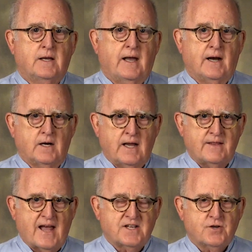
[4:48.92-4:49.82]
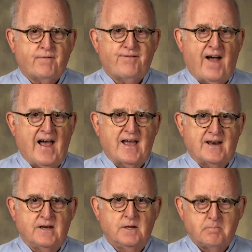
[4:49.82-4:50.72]
and that's a
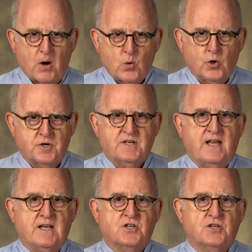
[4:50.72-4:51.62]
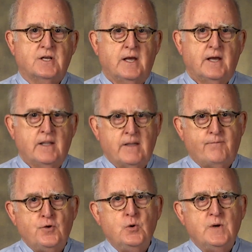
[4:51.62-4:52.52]
fine motor test
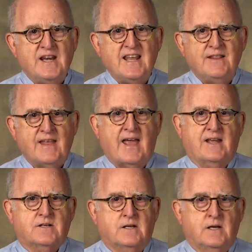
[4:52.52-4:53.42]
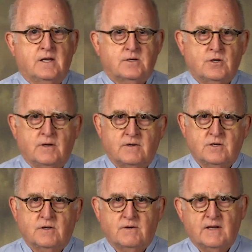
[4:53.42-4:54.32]
if you need that
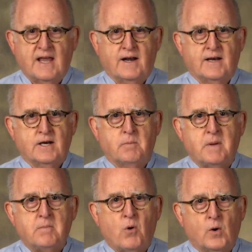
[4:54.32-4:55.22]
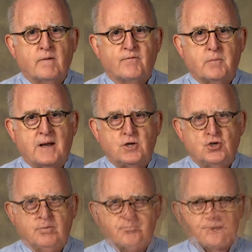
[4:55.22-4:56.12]
to get a little bit more
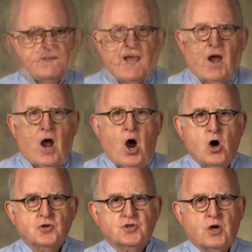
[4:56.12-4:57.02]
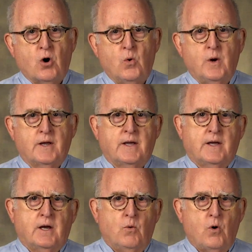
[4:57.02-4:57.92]
information. Now, I also
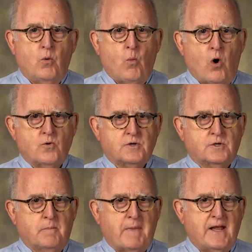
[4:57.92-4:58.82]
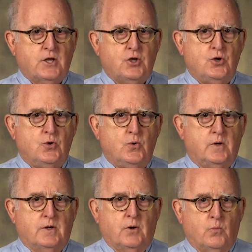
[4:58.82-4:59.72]
want to make you
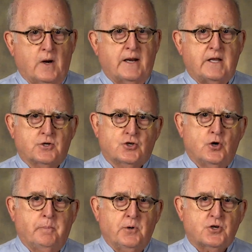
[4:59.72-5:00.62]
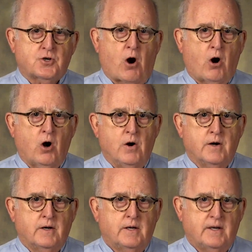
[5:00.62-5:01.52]
really a superstar
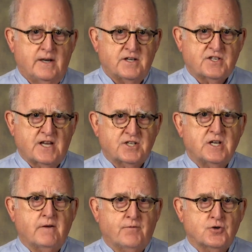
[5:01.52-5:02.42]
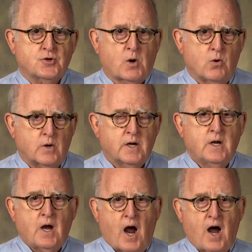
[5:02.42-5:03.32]
in assessing for stroke.
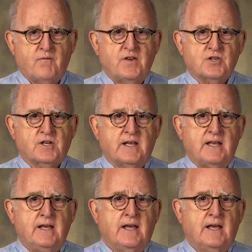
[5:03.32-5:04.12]
Obviously,